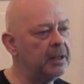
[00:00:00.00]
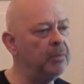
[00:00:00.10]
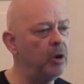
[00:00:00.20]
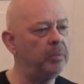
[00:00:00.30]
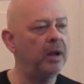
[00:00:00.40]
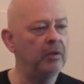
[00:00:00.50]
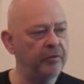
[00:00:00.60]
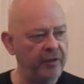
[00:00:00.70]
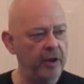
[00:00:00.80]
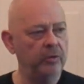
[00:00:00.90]
mobile
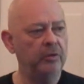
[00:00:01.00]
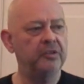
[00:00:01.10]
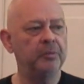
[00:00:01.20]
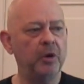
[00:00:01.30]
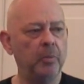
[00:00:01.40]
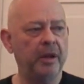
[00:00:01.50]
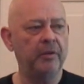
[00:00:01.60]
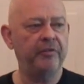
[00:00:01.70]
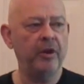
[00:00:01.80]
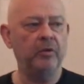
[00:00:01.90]
phones,
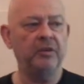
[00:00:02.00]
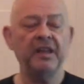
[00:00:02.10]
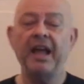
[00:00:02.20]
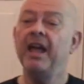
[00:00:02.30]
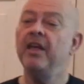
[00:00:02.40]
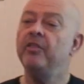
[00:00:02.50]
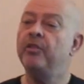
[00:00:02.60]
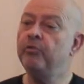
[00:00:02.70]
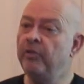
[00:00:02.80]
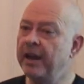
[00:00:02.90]
the
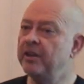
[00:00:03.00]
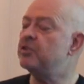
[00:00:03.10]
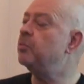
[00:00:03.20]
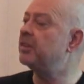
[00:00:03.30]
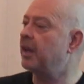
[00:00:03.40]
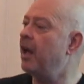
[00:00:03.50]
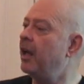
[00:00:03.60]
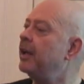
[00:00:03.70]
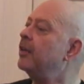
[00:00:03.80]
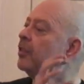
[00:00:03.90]
rent was
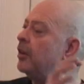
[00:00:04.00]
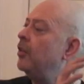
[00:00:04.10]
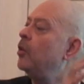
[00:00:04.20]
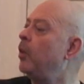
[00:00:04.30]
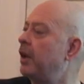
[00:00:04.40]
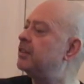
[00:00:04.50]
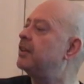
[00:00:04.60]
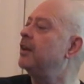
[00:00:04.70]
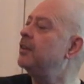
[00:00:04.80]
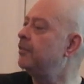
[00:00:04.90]
higher than in the West
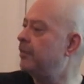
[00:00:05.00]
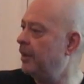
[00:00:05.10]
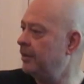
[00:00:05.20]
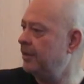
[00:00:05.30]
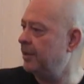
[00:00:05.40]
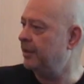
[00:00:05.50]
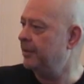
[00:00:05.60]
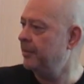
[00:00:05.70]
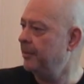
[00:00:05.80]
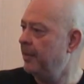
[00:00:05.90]
End of London.
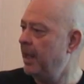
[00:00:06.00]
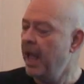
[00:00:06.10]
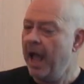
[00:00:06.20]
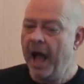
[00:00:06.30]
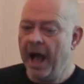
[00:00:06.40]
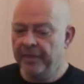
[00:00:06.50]
And